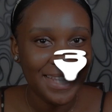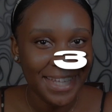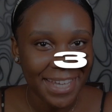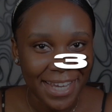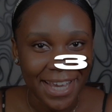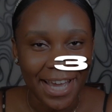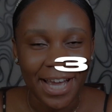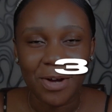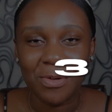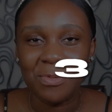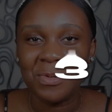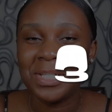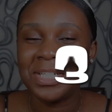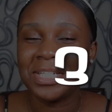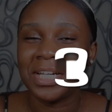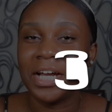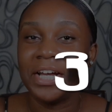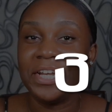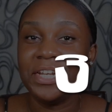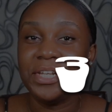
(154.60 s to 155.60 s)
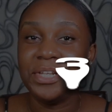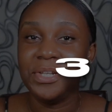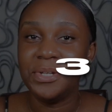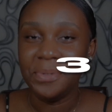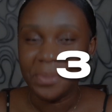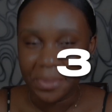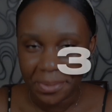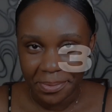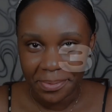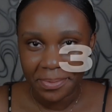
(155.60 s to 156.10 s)
thing I wish I
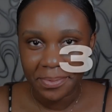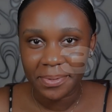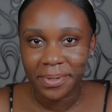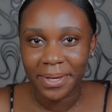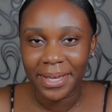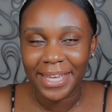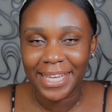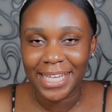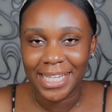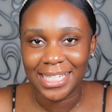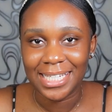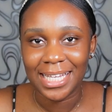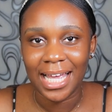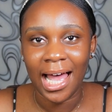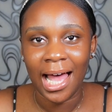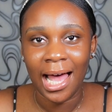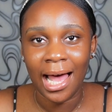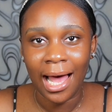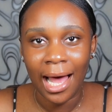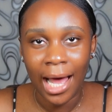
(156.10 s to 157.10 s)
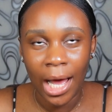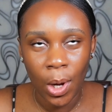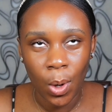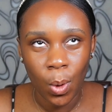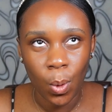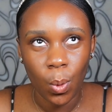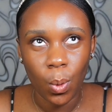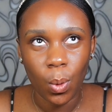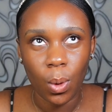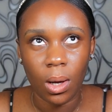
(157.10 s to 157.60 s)
knew is
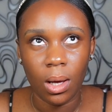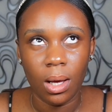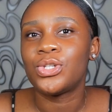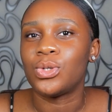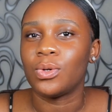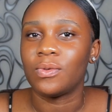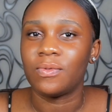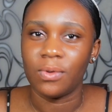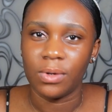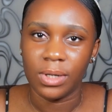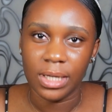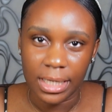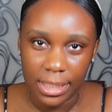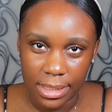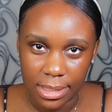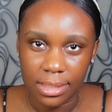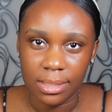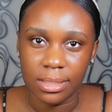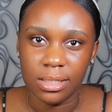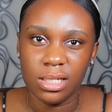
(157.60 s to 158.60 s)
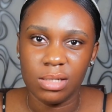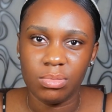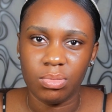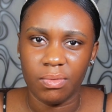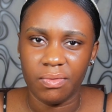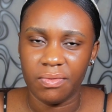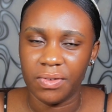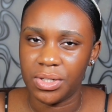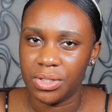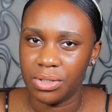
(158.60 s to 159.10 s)
how suffocating this
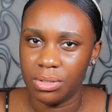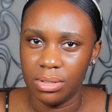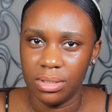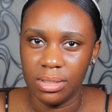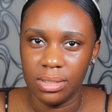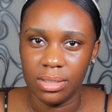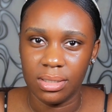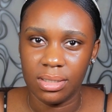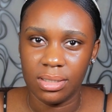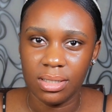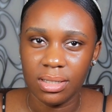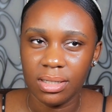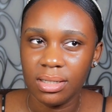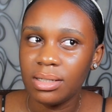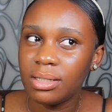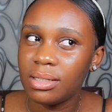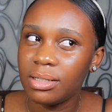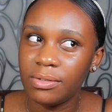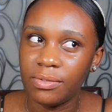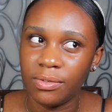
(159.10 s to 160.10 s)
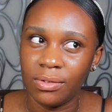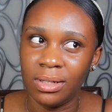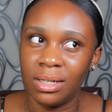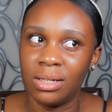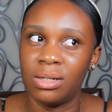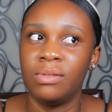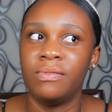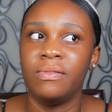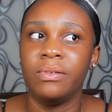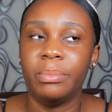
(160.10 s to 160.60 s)
profession is, for
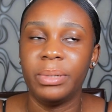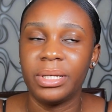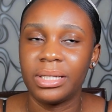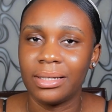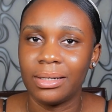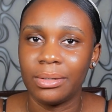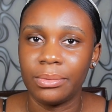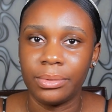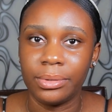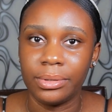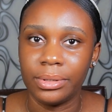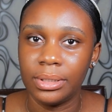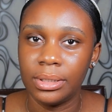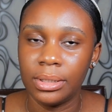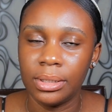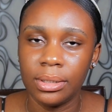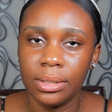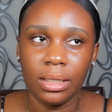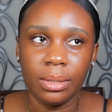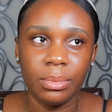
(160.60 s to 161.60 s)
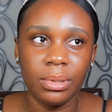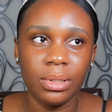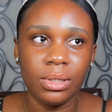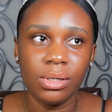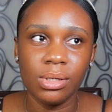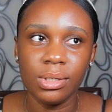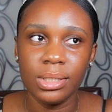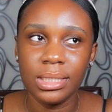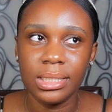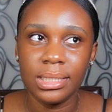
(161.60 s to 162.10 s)
lack of a better word.
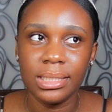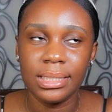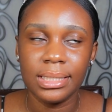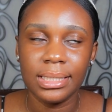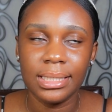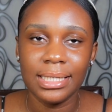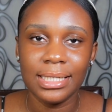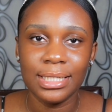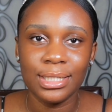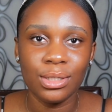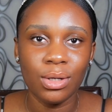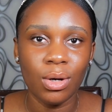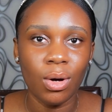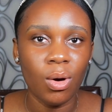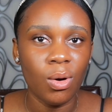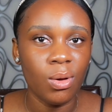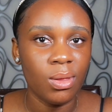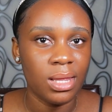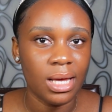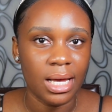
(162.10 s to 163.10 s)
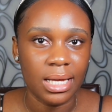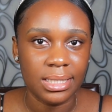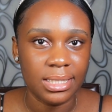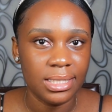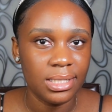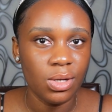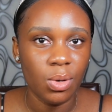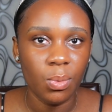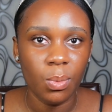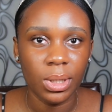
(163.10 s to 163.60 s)
Because it's not all that.
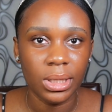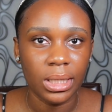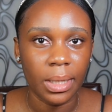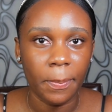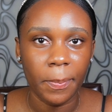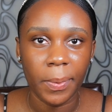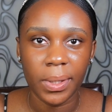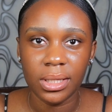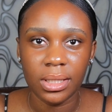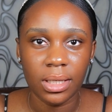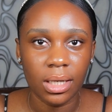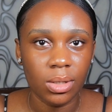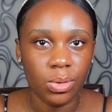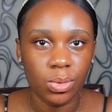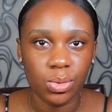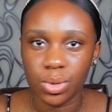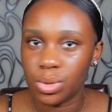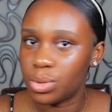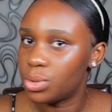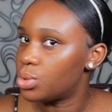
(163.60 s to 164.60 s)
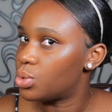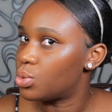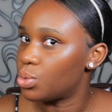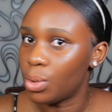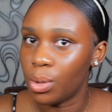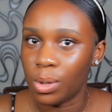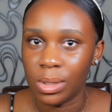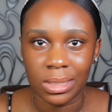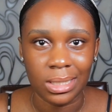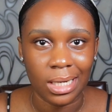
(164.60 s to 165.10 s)
It's not what they painted to
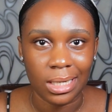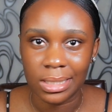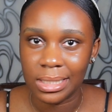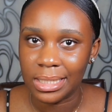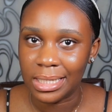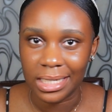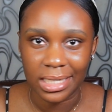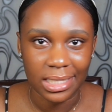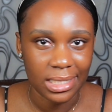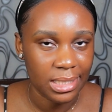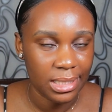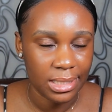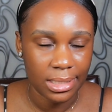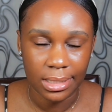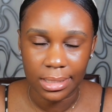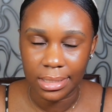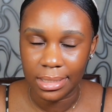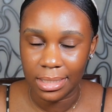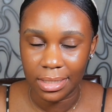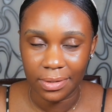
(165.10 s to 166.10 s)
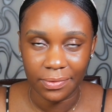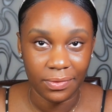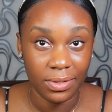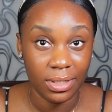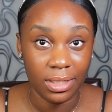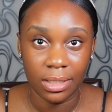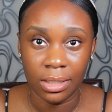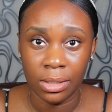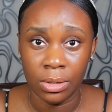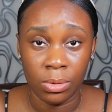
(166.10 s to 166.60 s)
us as kids.
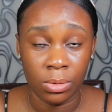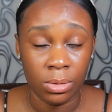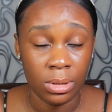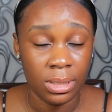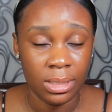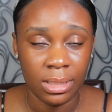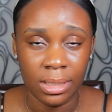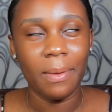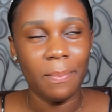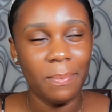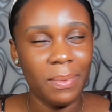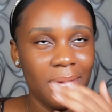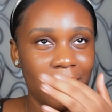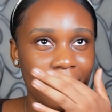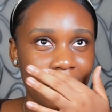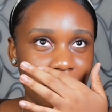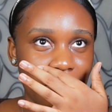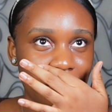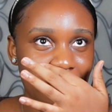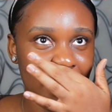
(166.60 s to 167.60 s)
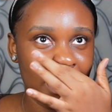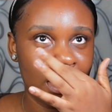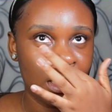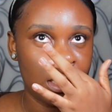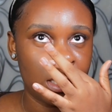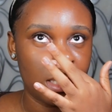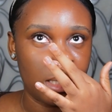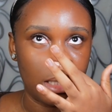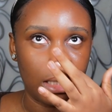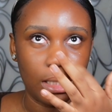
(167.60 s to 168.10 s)
Definitely not. Being in
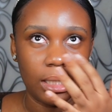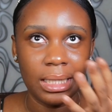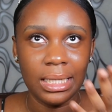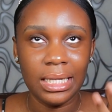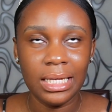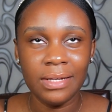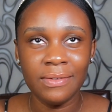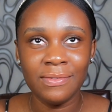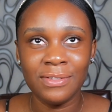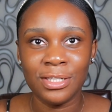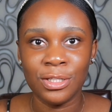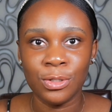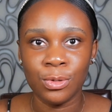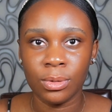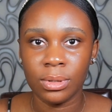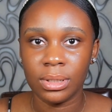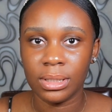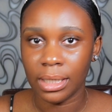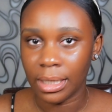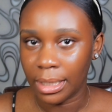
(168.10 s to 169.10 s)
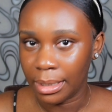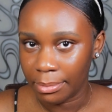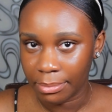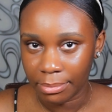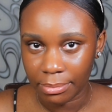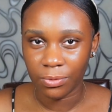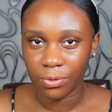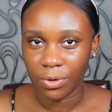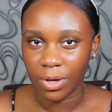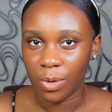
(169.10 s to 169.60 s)
medicine leaves no
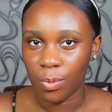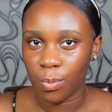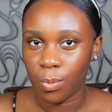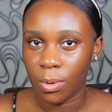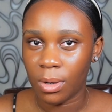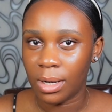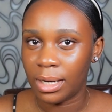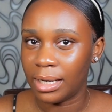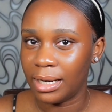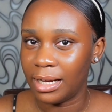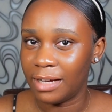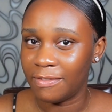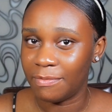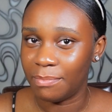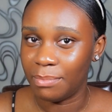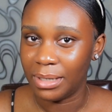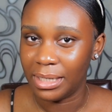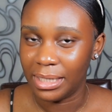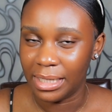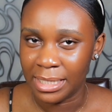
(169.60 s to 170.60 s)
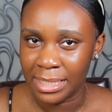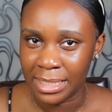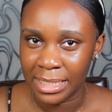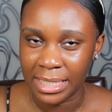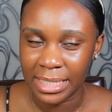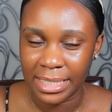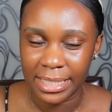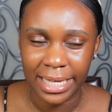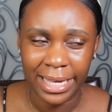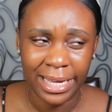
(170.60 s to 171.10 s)
time for a work-life
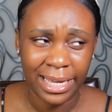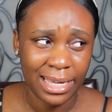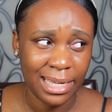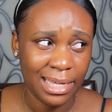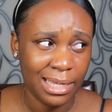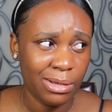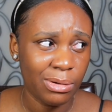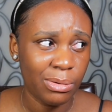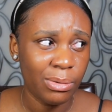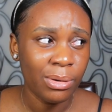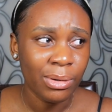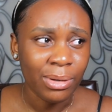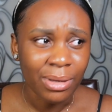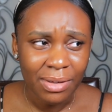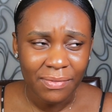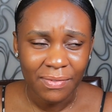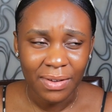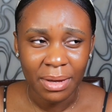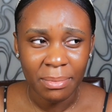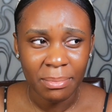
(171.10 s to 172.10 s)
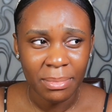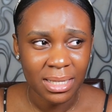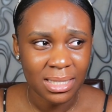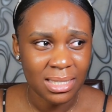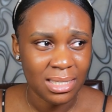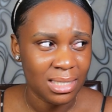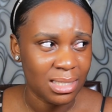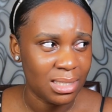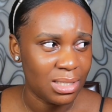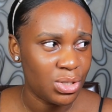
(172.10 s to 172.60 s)
balance. It's like, oh, if you're in
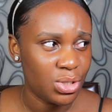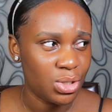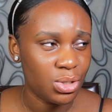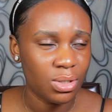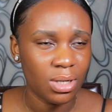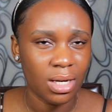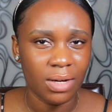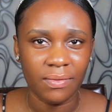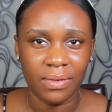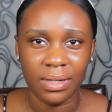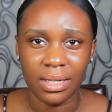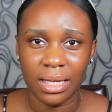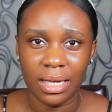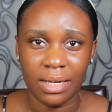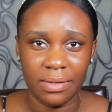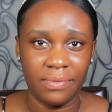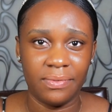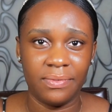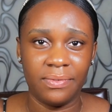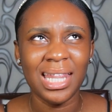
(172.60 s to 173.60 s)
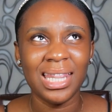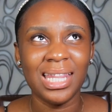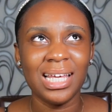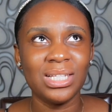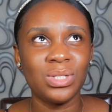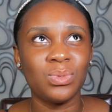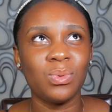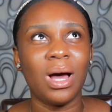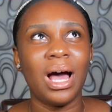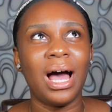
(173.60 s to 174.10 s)
medicine, you shouldn't have a life.
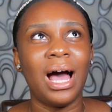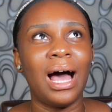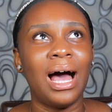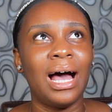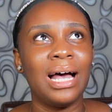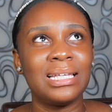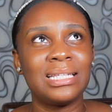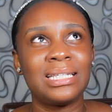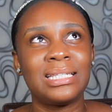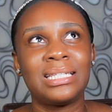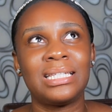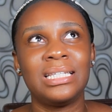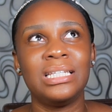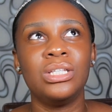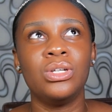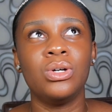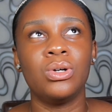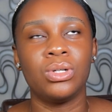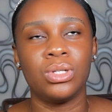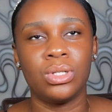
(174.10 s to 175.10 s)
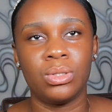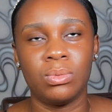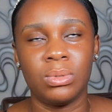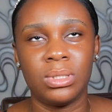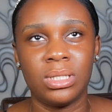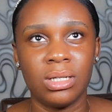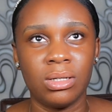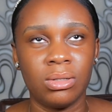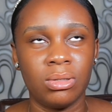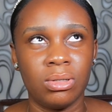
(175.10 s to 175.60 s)
That's what our seniors
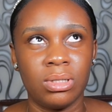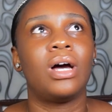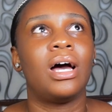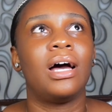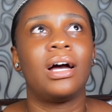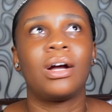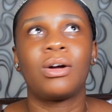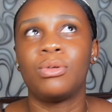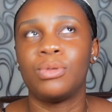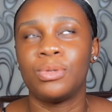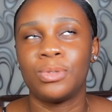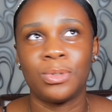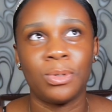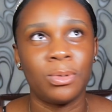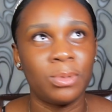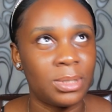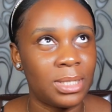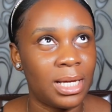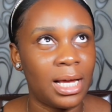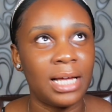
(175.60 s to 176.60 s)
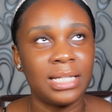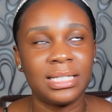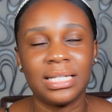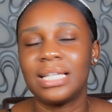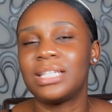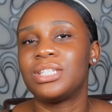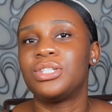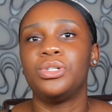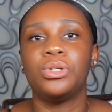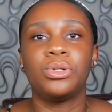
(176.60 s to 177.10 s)
would tell our consultants,
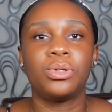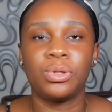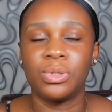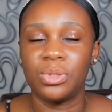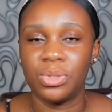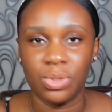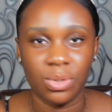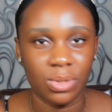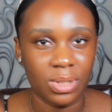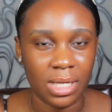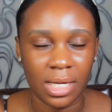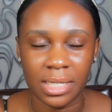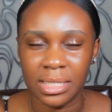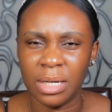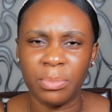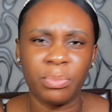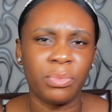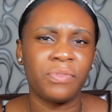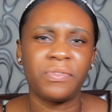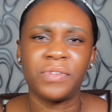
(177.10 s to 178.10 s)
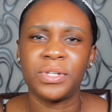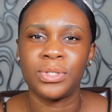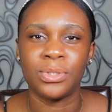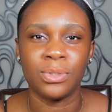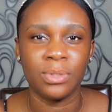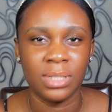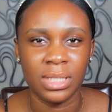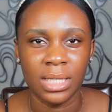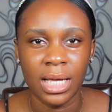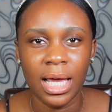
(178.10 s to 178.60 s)
our senior consultants, our
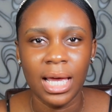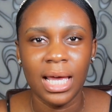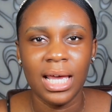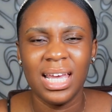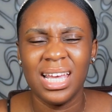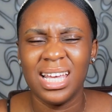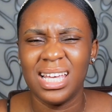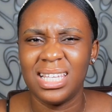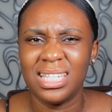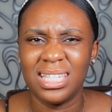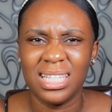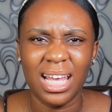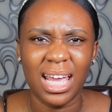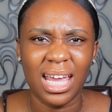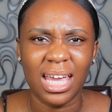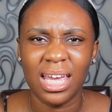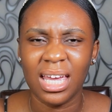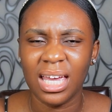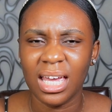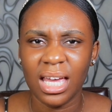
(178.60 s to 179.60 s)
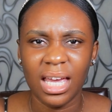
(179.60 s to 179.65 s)
professors. It's like,